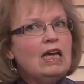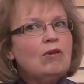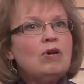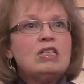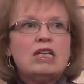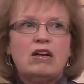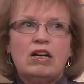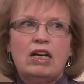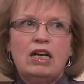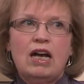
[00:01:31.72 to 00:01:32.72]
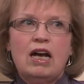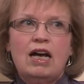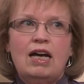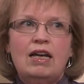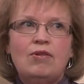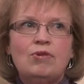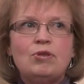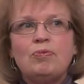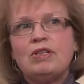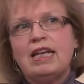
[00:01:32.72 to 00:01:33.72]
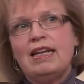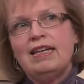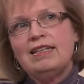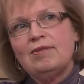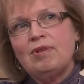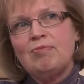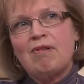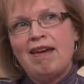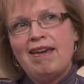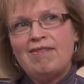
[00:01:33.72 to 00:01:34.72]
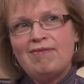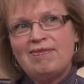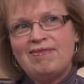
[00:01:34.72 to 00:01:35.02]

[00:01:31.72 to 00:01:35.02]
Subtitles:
It was scary. I was pretending to be brave,